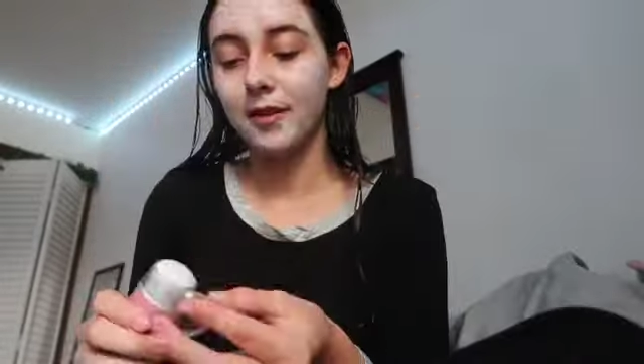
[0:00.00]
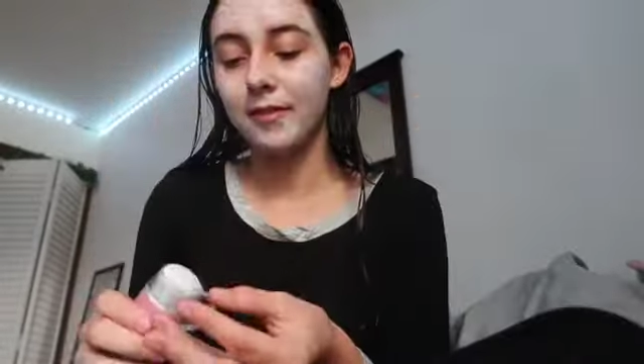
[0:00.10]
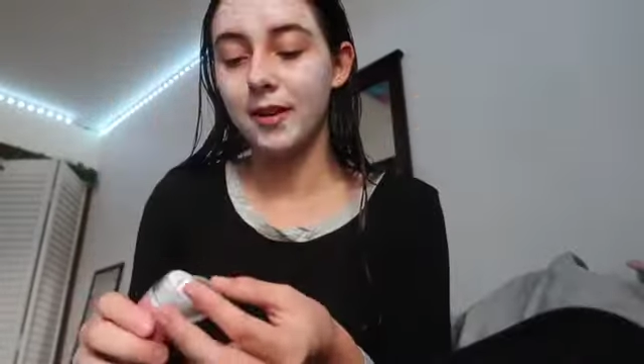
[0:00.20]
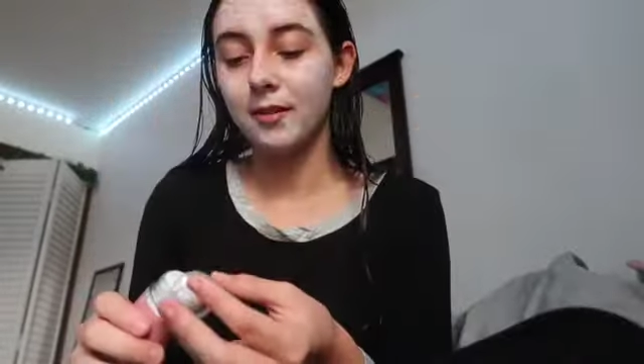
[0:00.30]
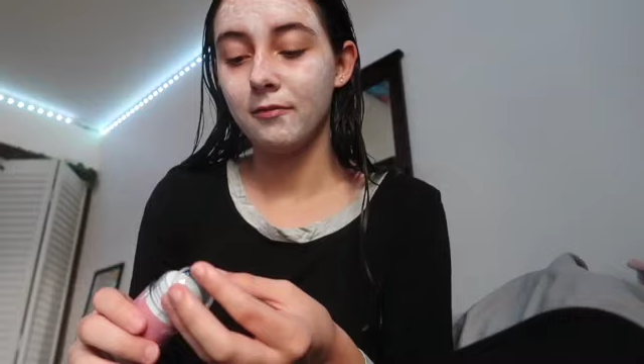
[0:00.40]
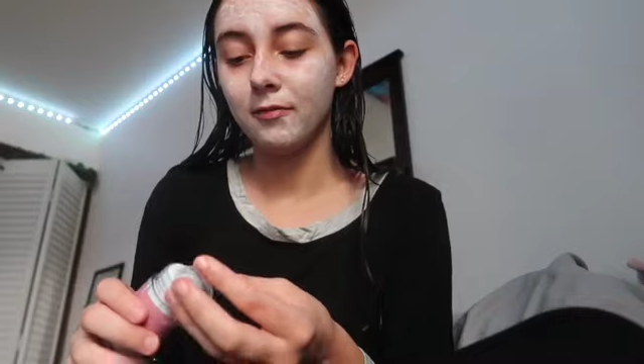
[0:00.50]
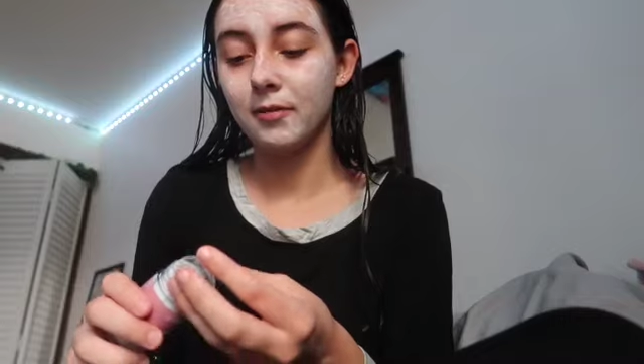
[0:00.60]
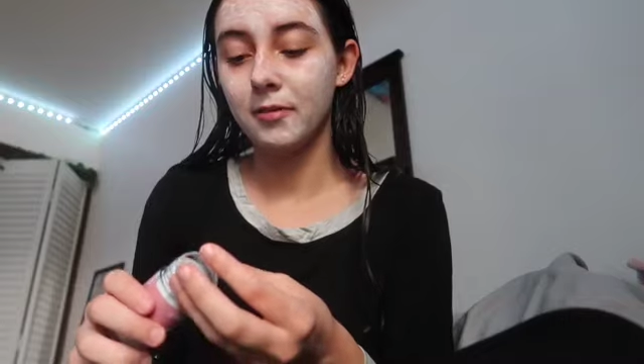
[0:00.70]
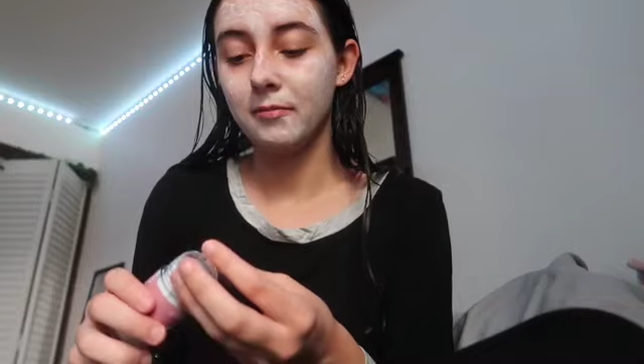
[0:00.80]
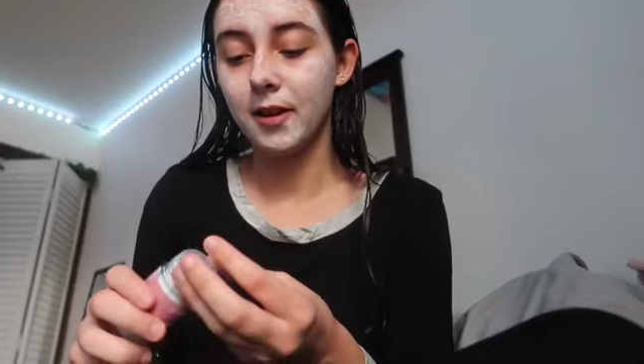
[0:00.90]
And then
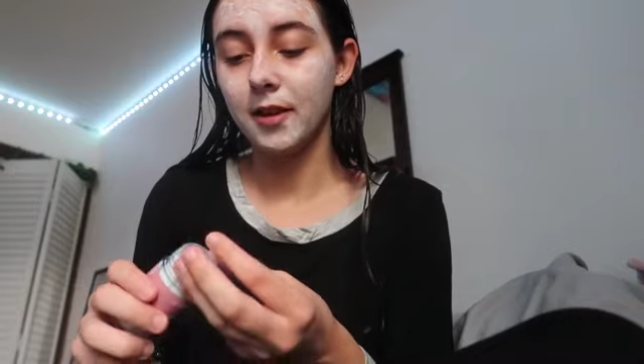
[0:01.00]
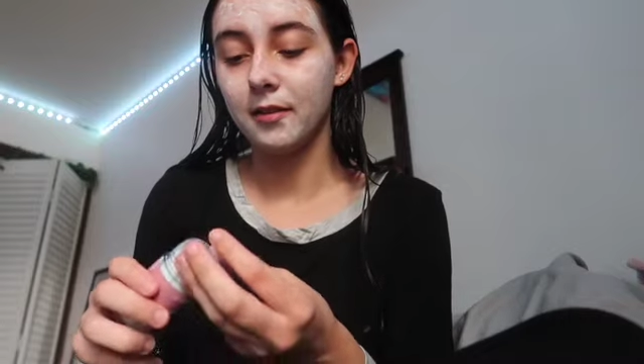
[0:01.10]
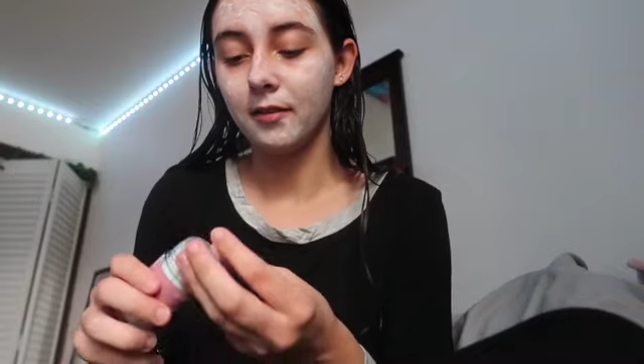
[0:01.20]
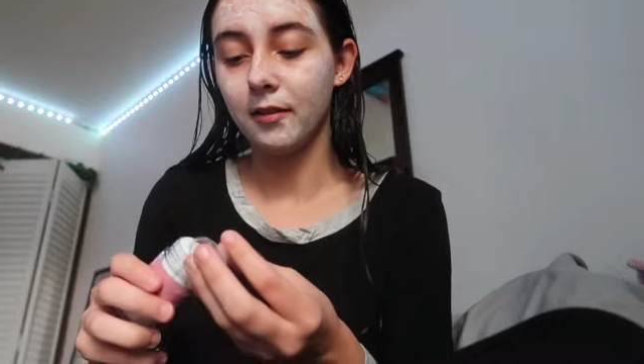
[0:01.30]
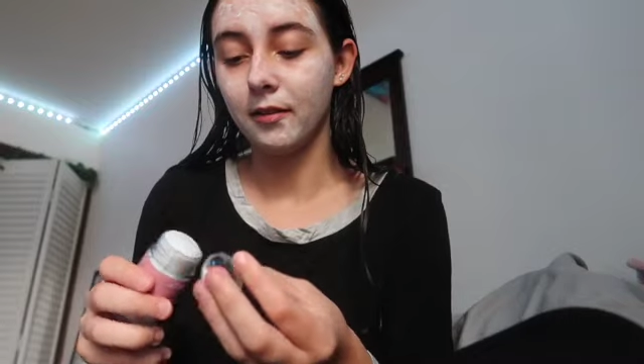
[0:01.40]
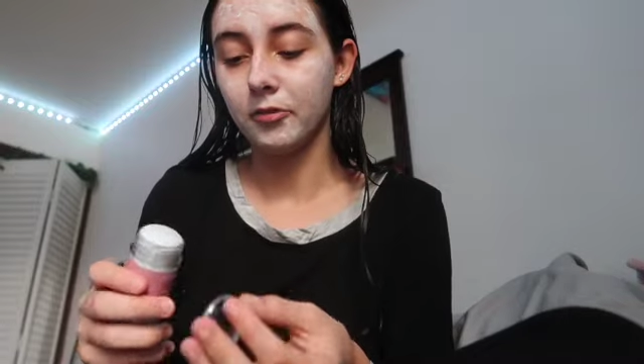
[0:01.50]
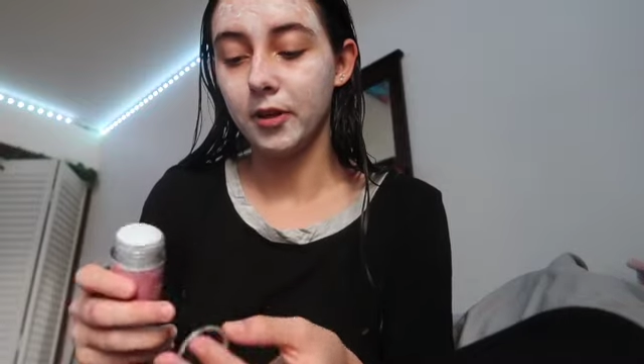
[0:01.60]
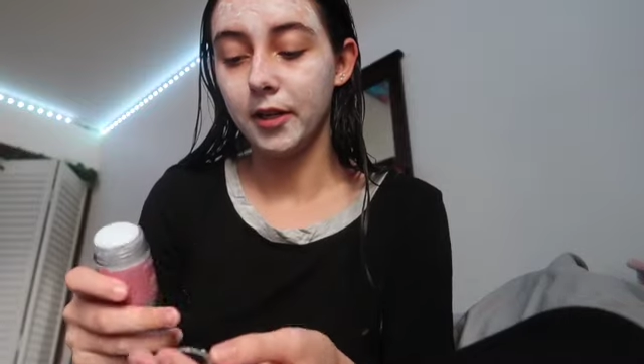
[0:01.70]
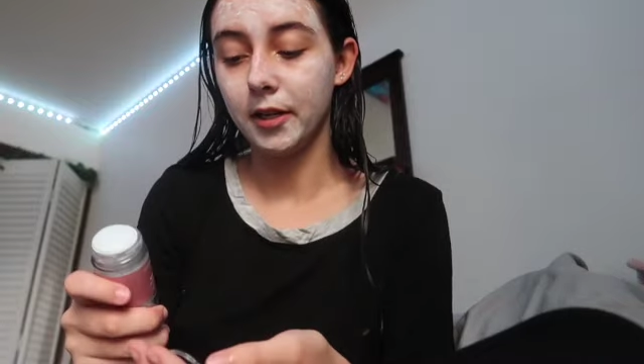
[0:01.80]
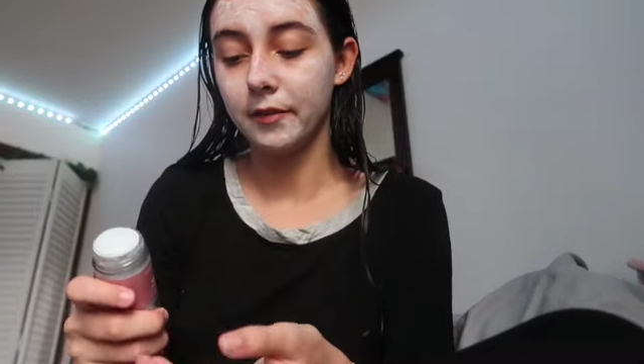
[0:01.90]
while we wait
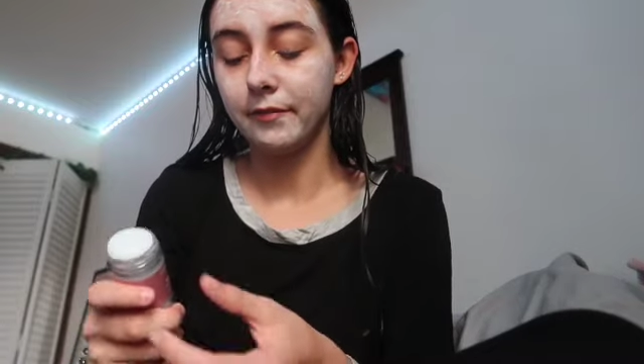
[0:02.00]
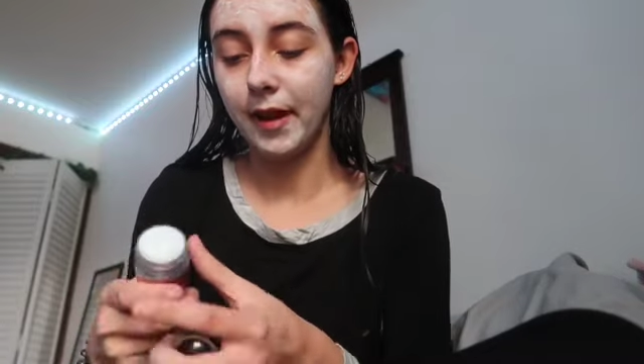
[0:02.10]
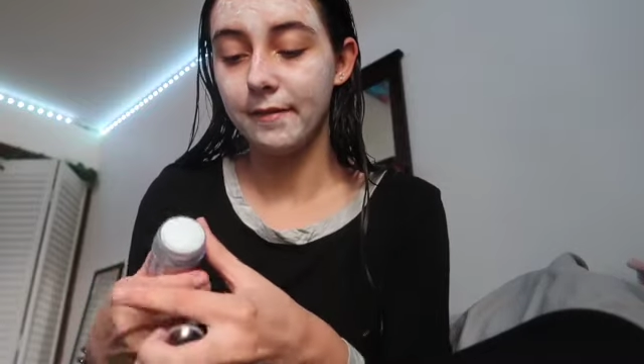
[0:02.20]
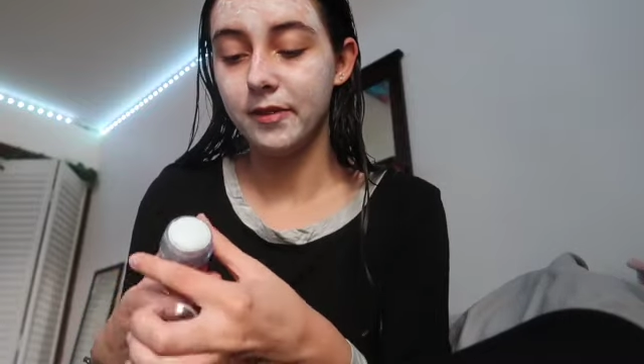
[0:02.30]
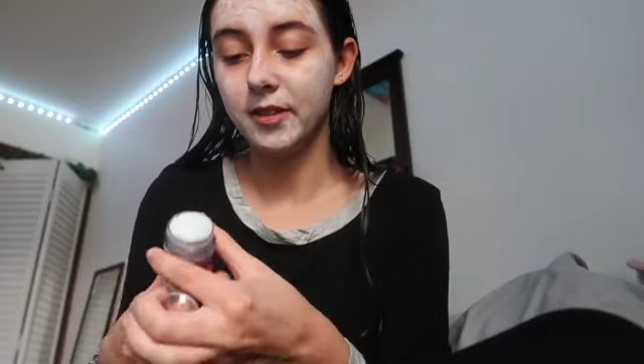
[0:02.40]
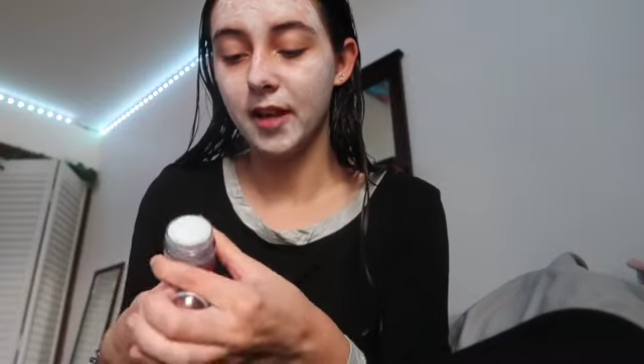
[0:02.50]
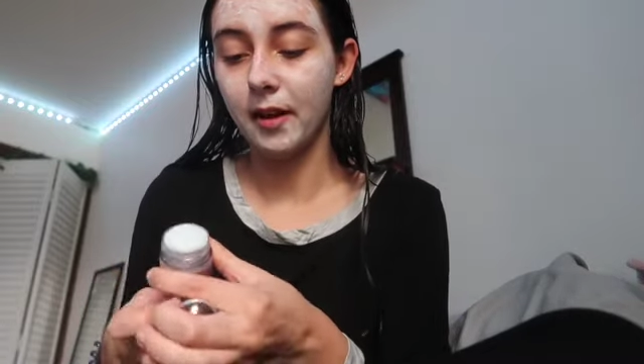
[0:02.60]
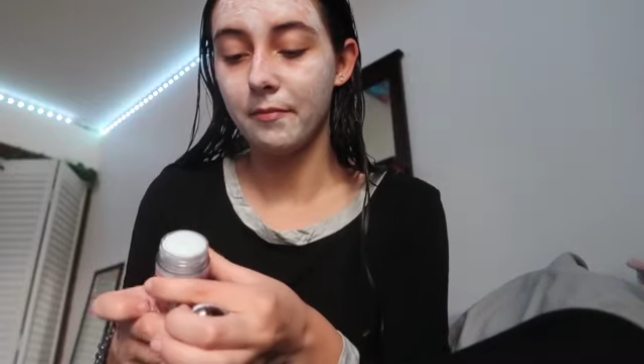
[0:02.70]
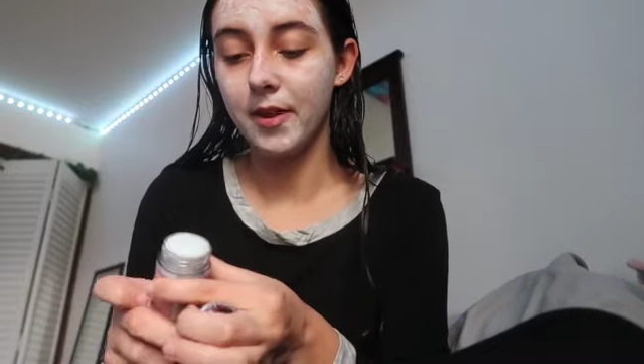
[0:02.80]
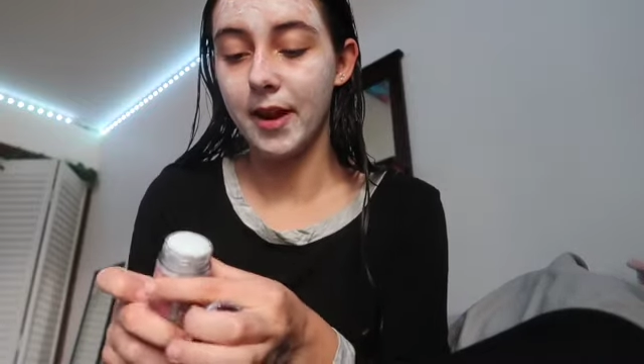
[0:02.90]
our 5 to
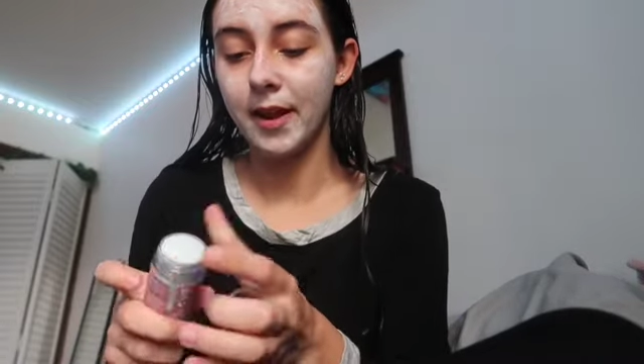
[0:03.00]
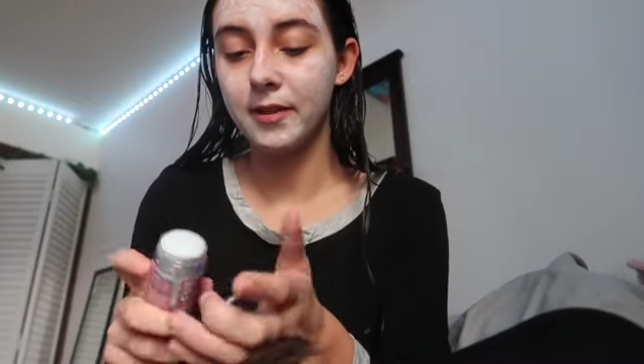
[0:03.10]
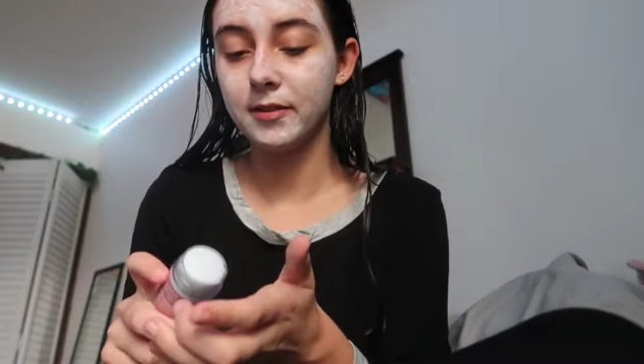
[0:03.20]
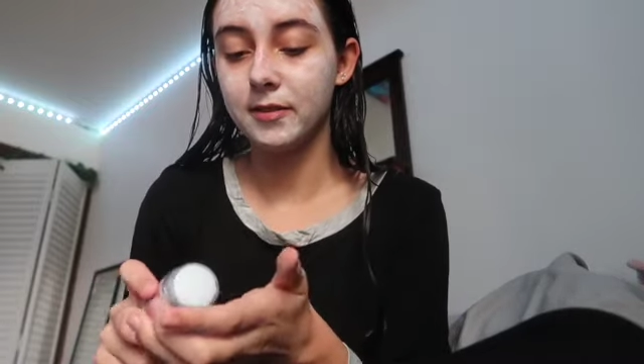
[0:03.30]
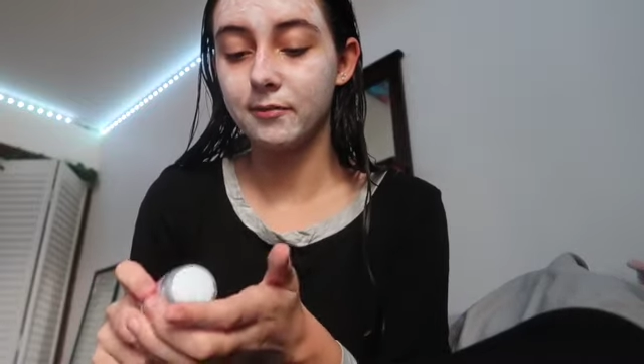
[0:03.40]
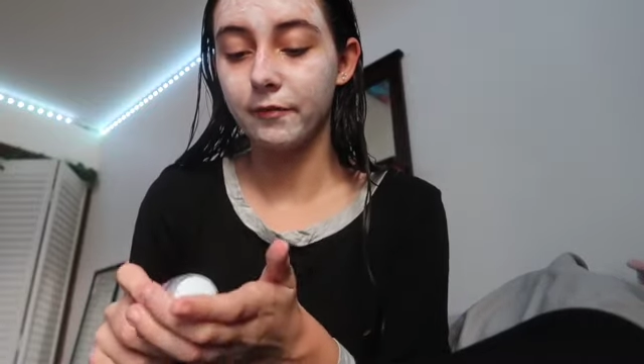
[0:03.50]
10 minutes